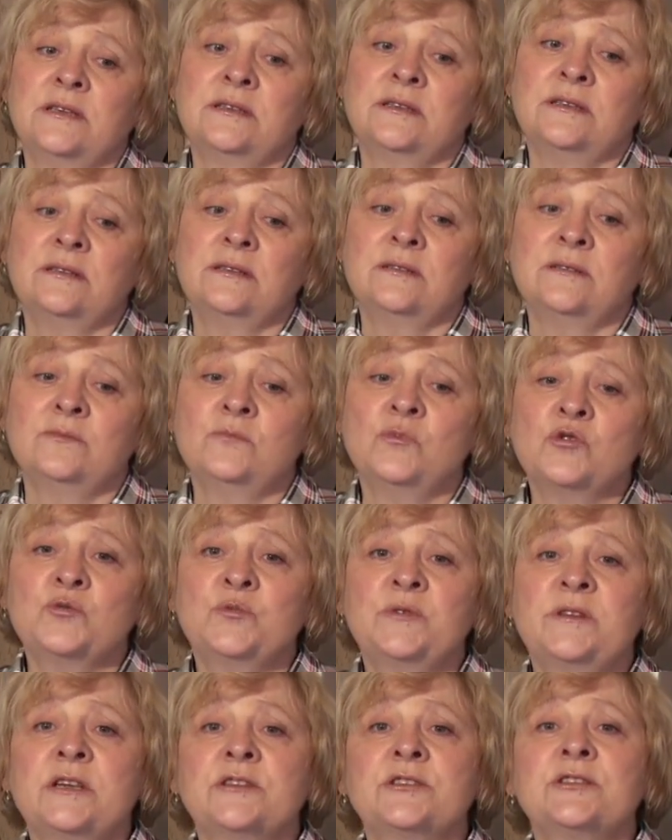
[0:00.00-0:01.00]
it must
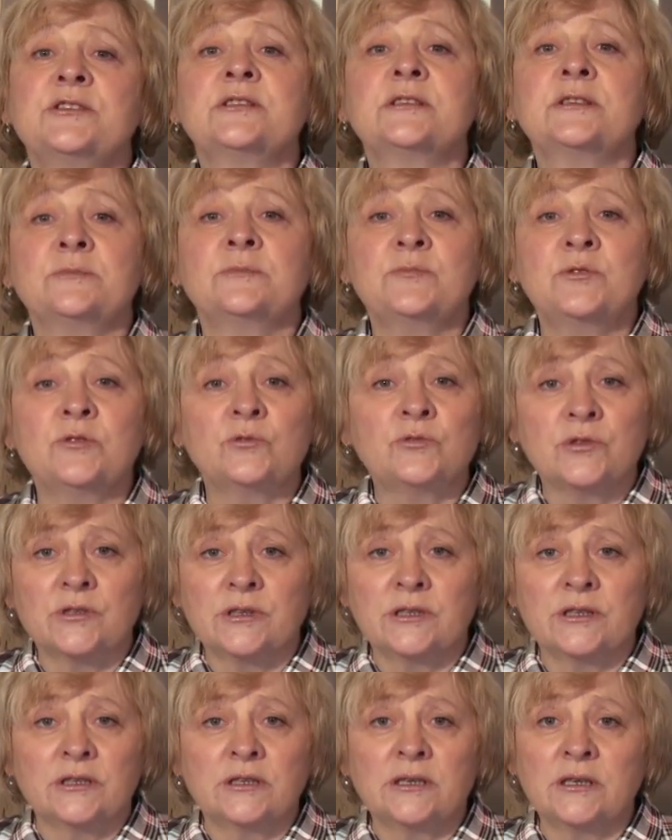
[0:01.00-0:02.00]
gathered and
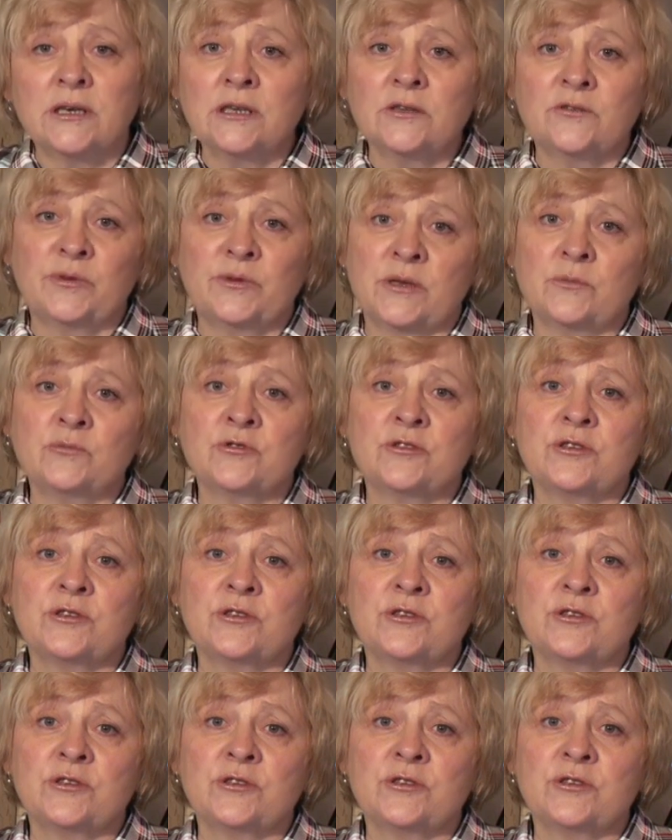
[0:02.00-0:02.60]
systematized.